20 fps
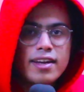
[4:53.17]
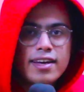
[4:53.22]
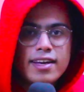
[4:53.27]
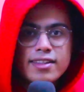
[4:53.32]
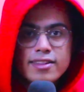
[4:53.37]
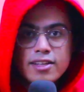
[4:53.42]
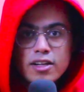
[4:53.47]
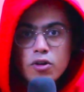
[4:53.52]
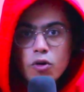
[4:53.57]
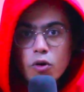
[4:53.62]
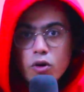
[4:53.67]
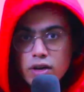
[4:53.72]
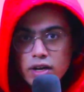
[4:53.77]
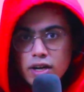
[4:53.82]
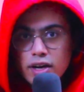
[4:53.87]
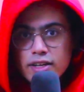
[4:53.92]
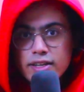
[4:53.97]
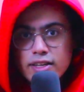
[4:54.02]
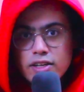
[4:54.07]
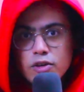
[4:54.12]
And in the
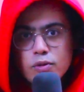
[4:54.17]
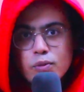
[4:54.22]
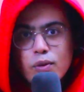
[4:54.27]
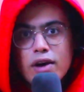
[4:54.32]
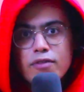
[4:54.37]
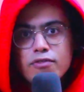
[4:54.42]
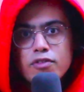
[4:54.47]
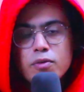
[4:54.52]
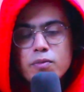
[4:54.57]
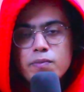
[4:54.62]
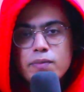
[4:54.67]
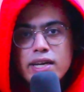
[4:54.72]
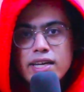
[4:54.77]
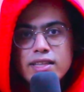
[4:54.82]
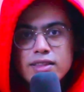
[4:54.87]
long run, you have